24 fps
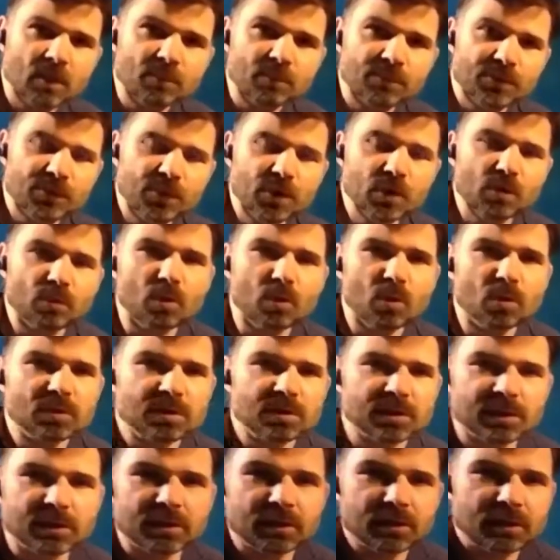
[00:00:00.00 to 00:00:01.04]
Pure
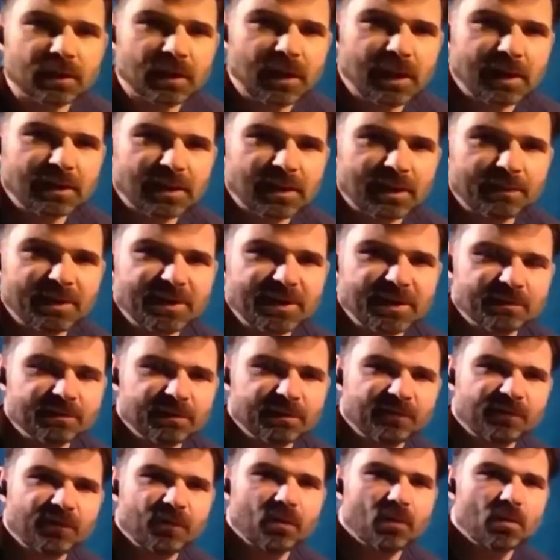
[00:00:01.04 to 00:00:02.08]
water, as I mentioned
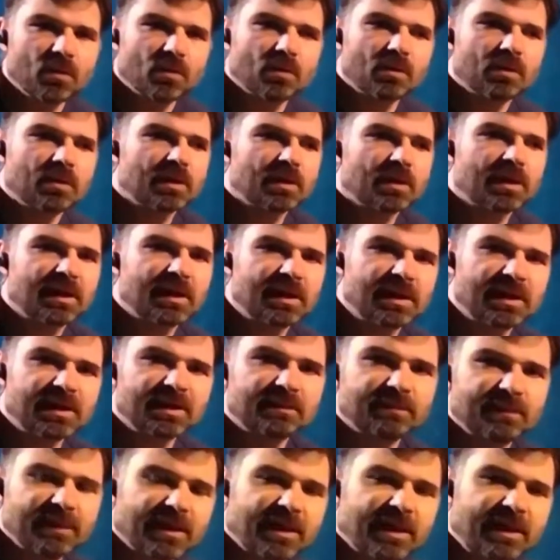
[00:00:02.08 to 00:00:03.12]
before, is
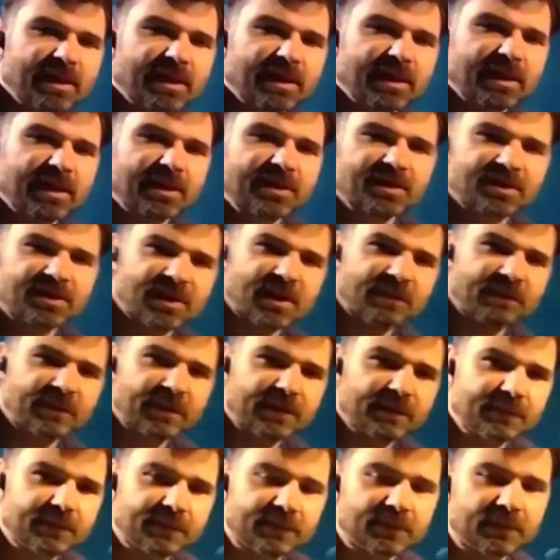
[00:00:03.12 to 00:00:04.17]
pH
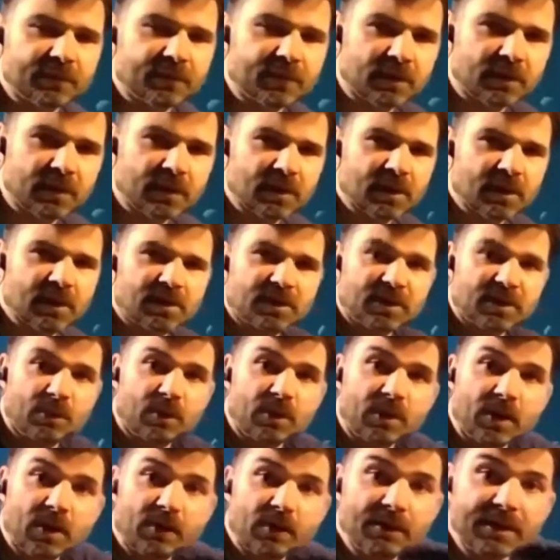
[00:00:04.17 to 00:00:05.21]
7. So
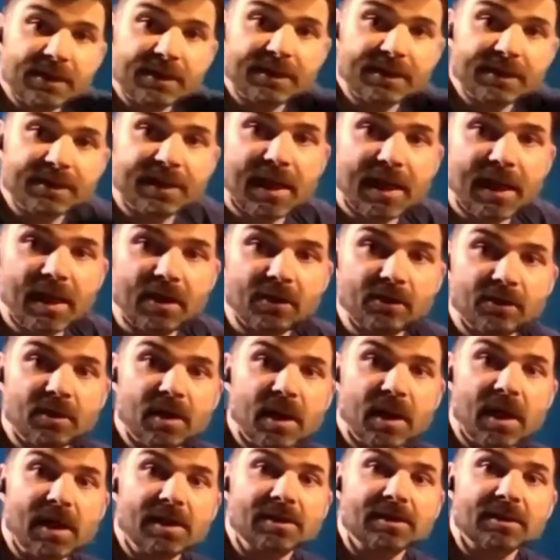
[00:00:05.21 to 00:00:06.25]
we're going
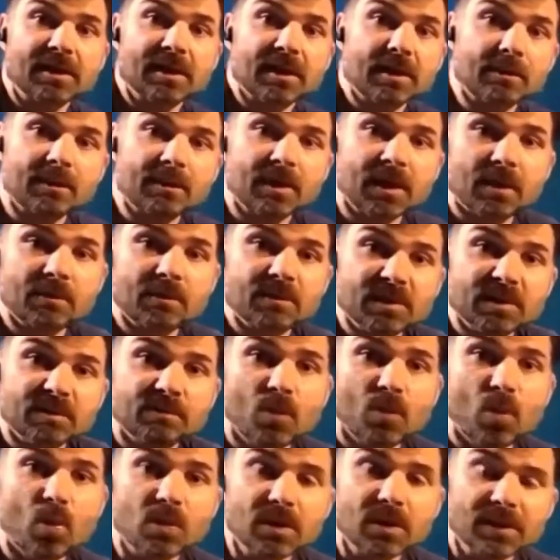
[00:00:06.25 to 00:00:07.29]
down. As something becomes
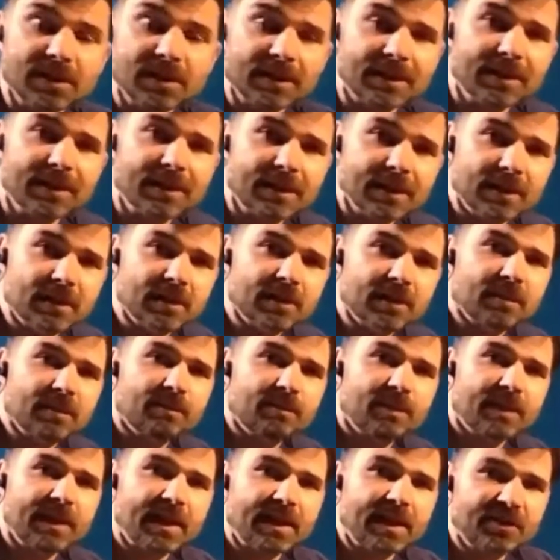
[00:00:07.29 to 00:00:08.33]
more acidic, the
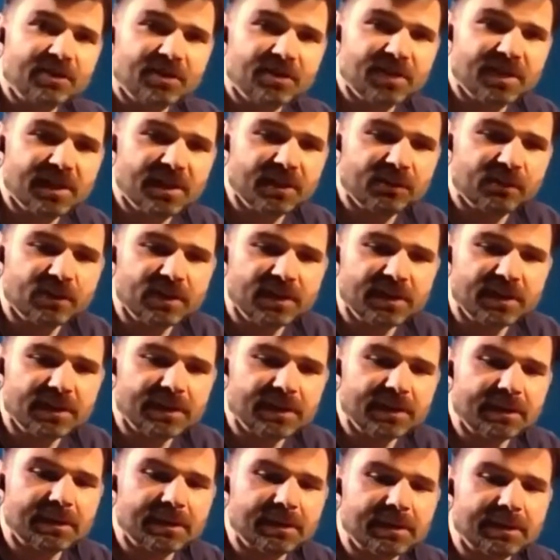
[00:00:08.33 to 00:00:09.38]
pH
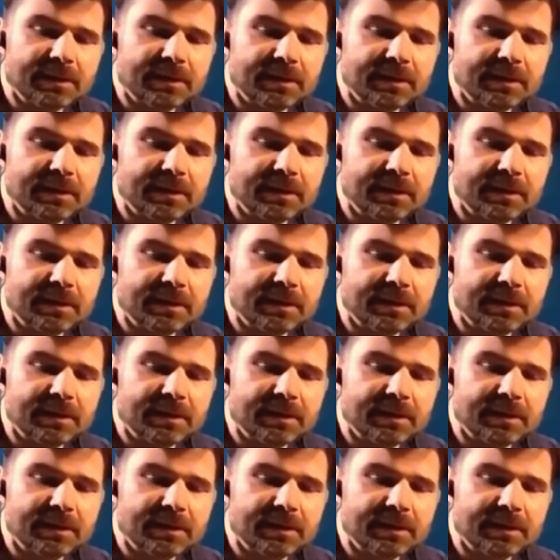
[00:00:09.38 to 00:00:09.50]
decreases.